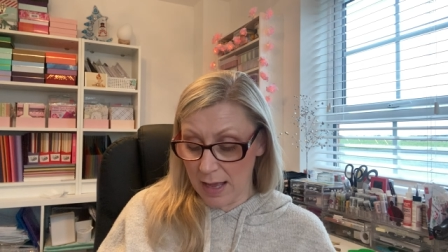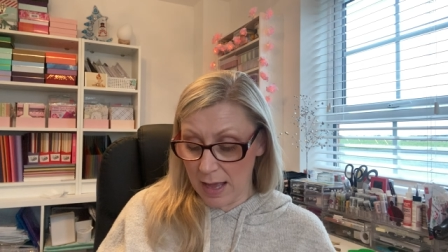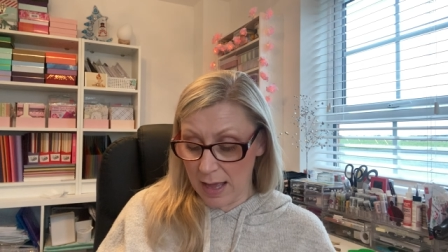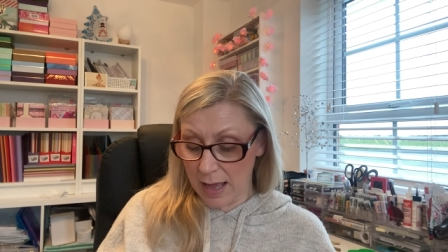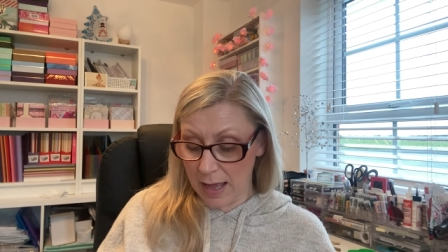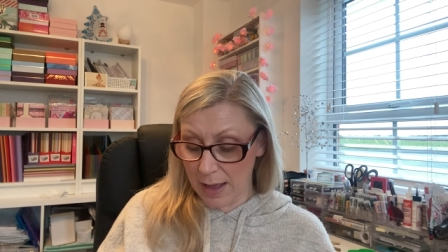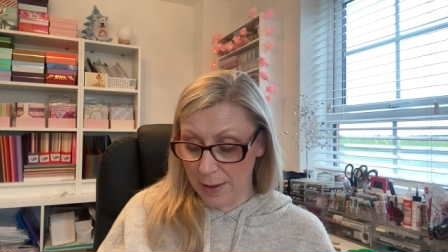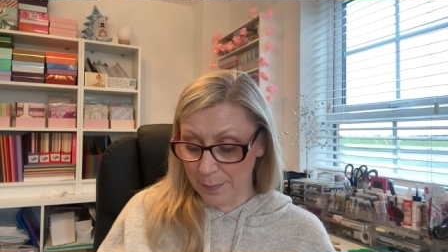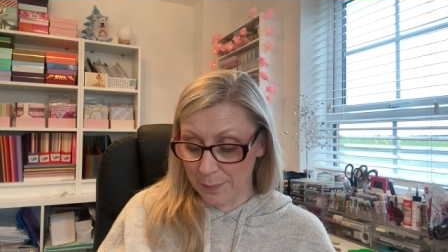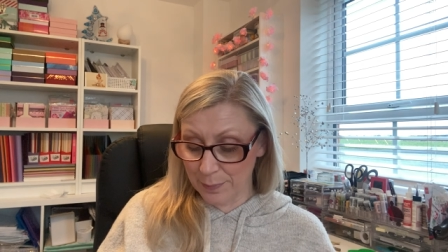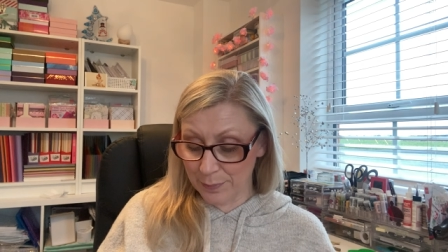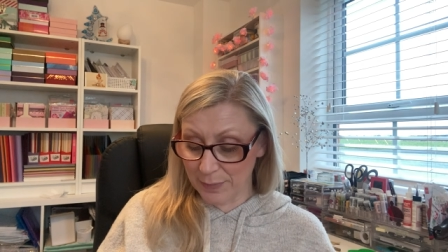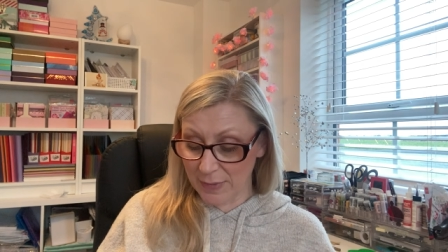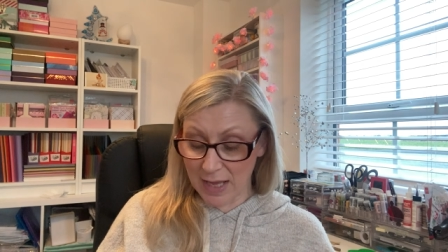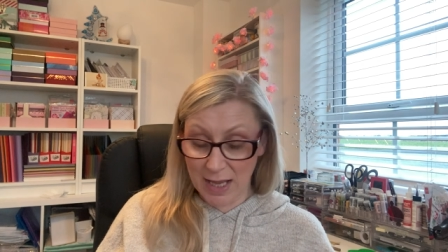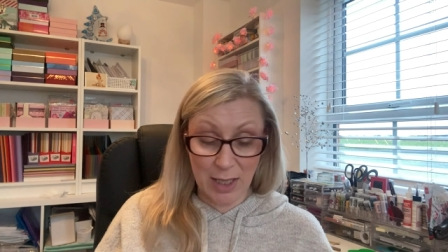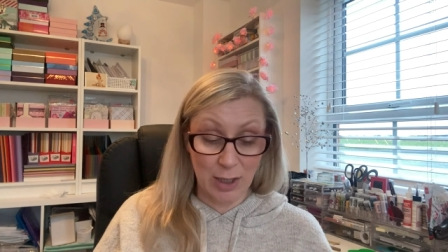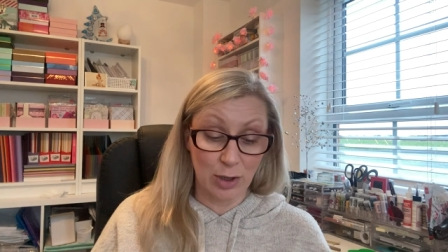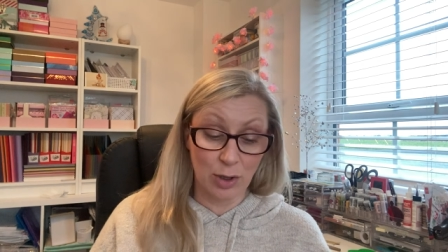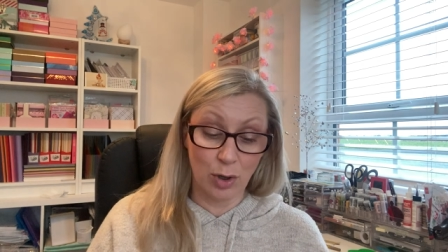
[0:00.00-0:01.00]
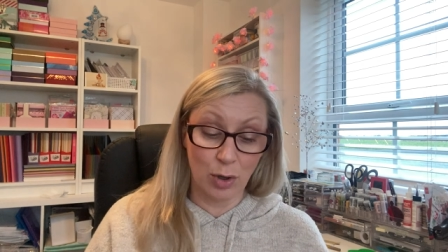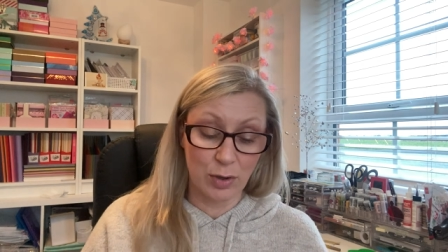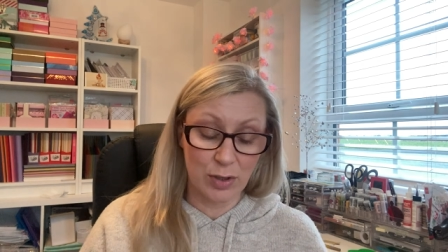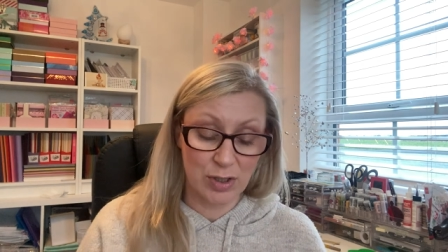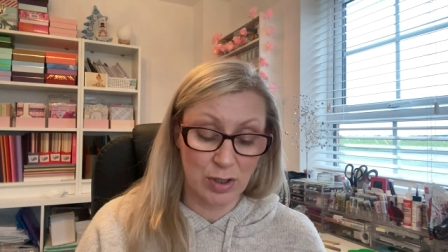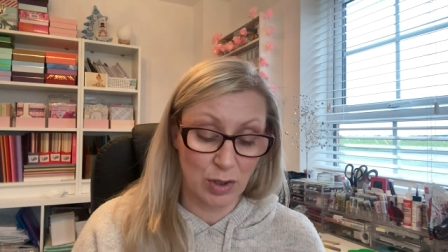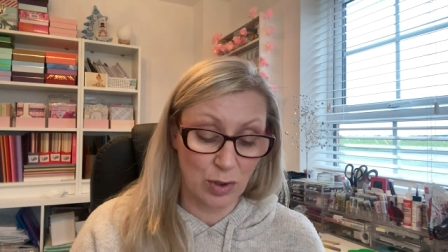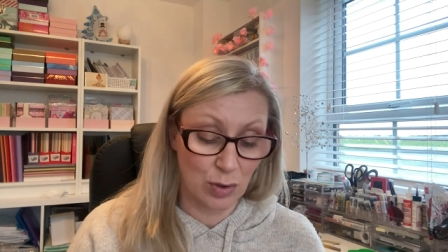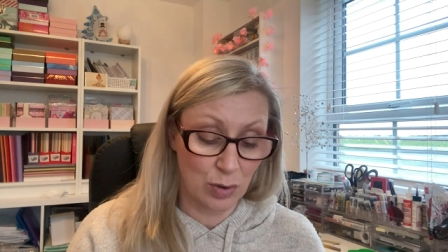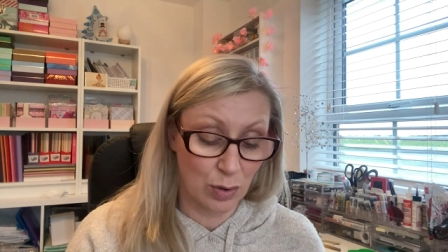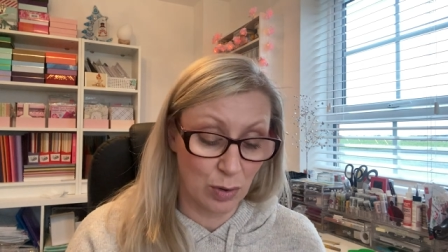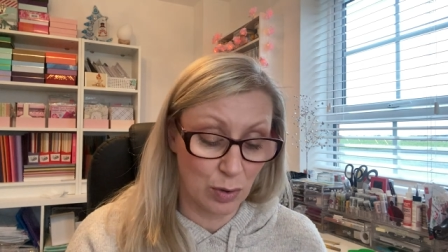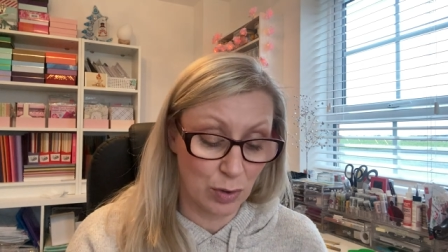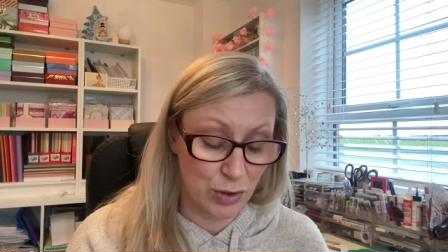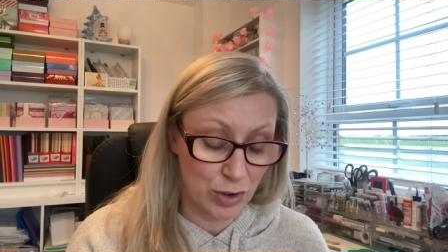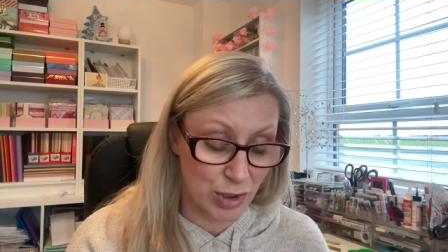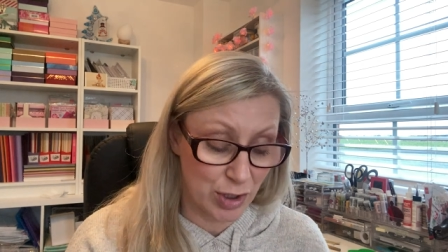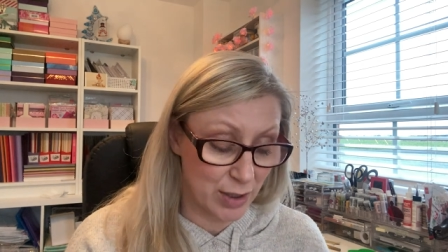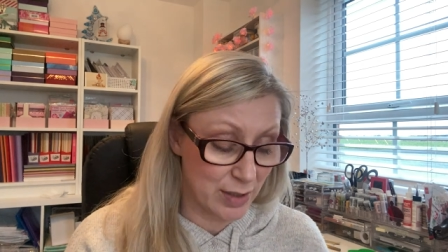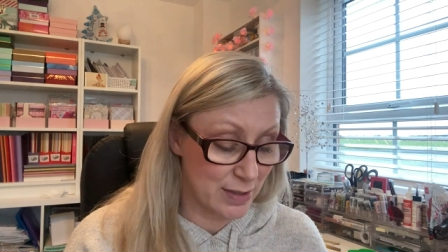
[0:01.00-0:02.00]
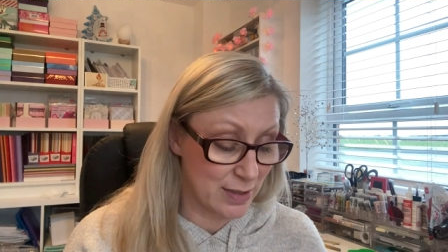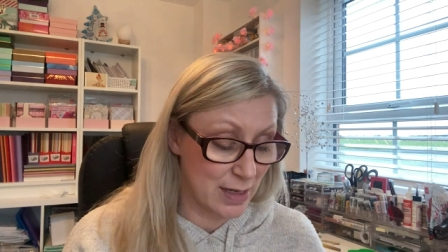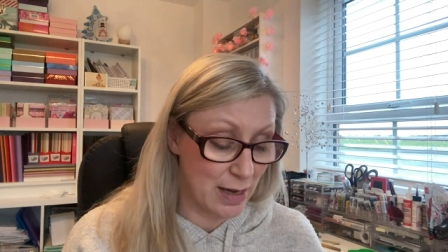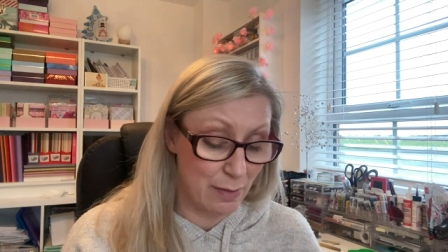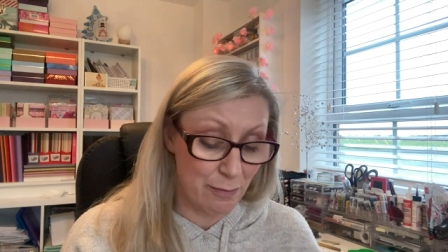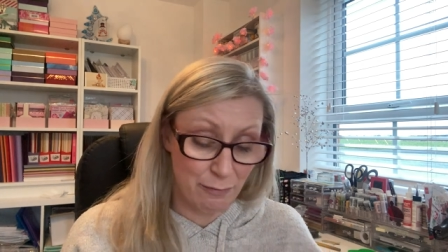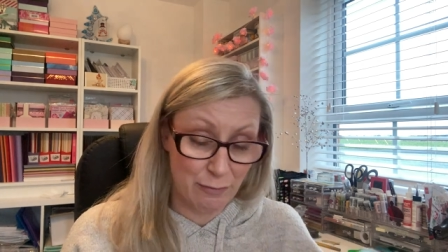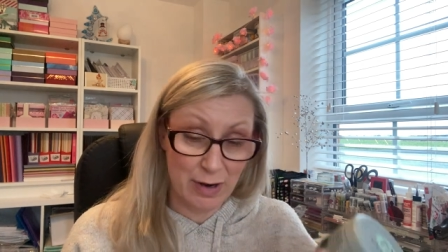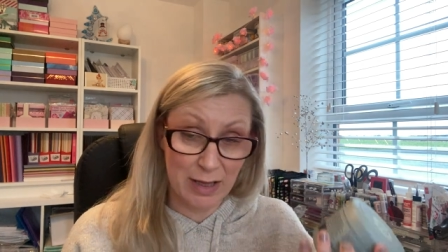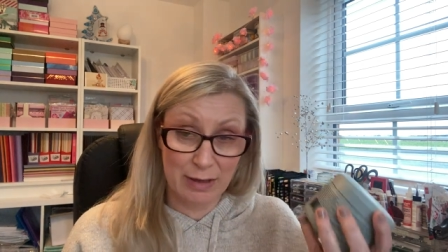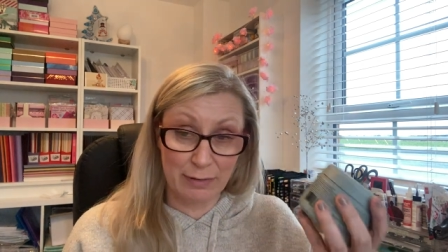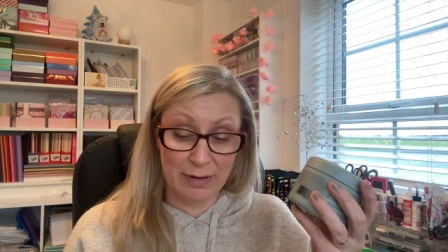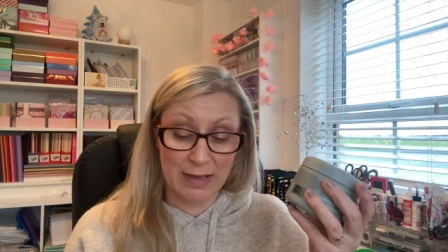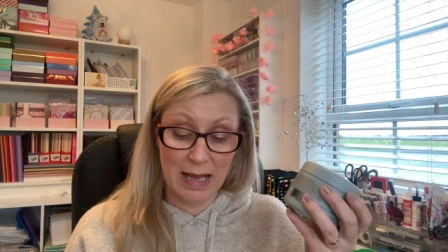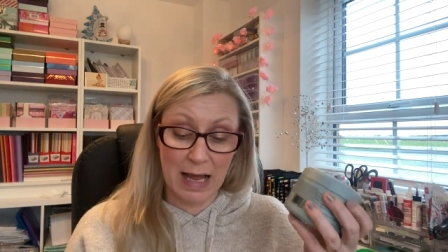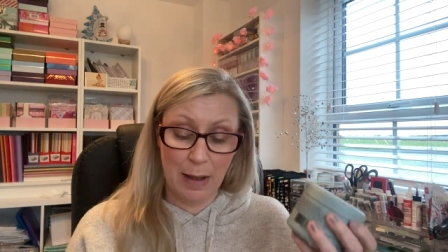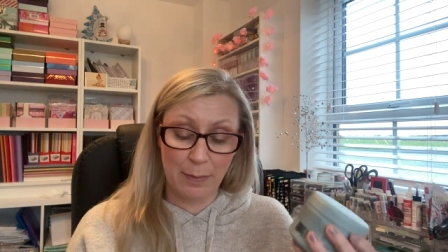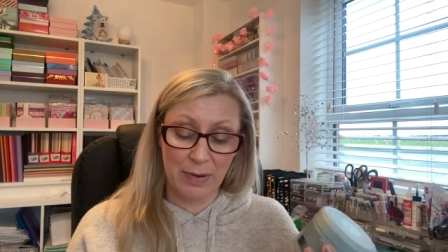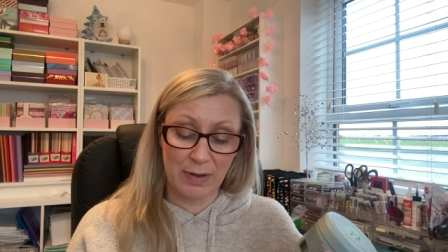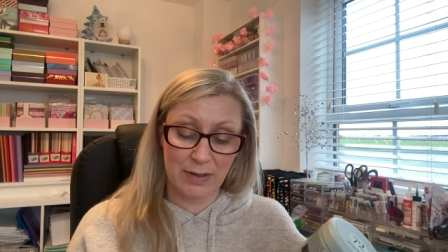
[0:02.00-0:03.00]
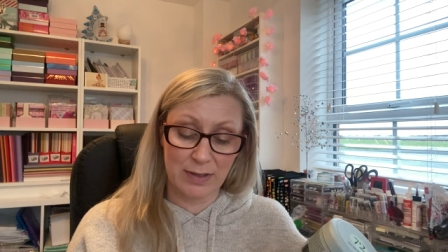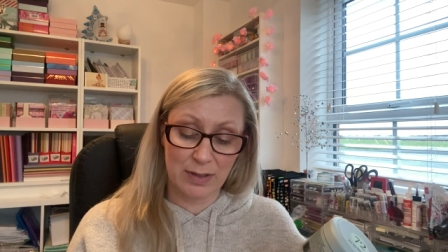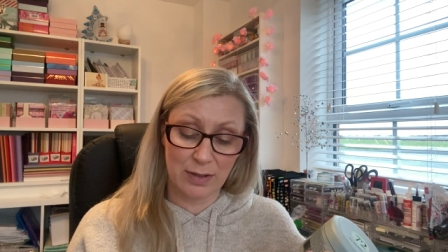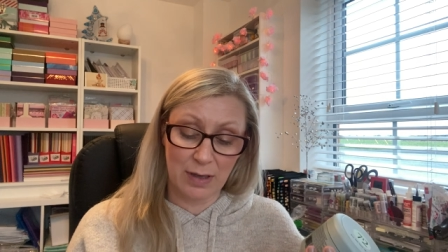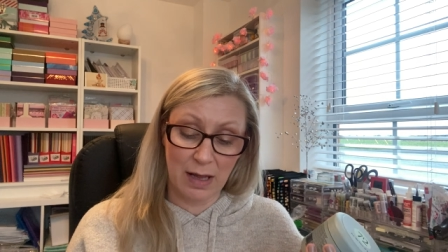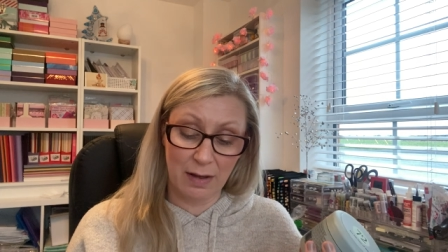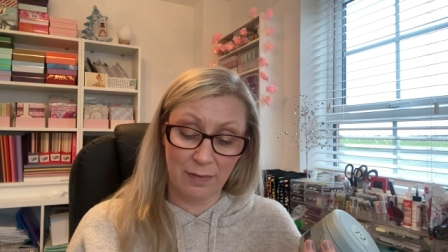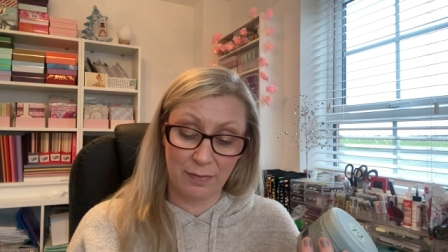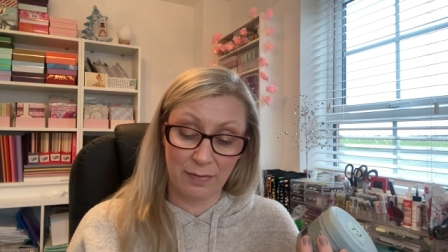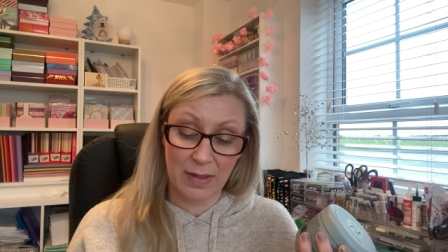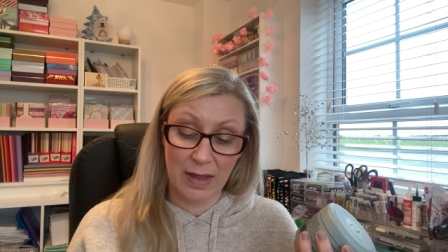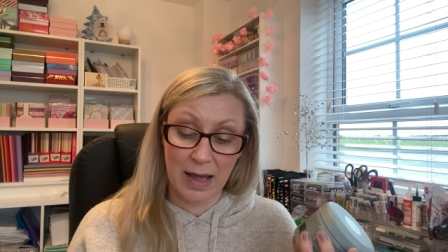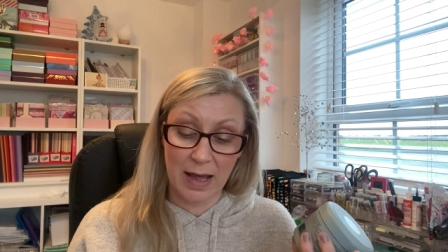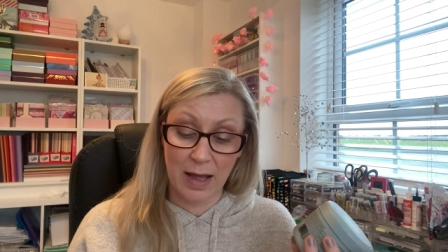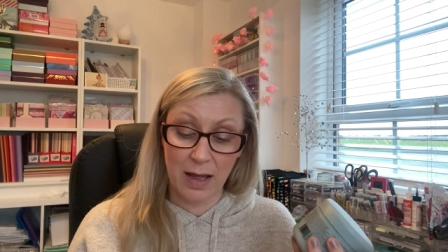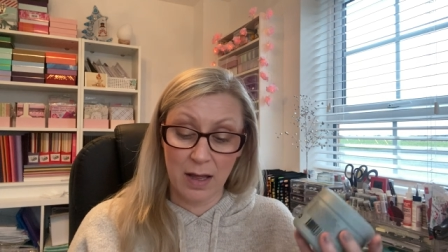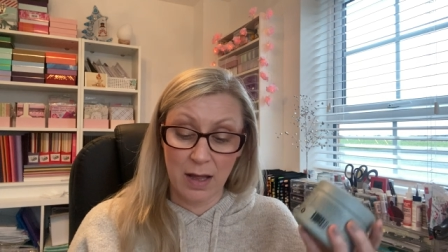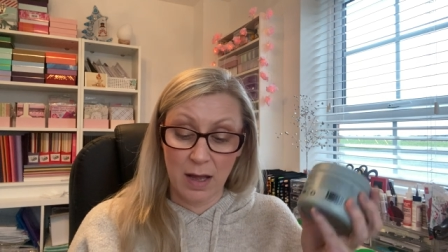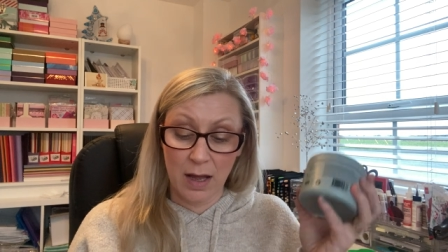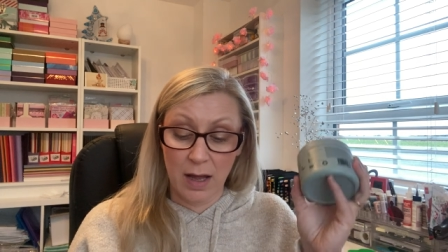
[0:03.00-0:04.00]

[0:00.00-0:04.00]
It looks gorgeous. I'm really, really happy to have that.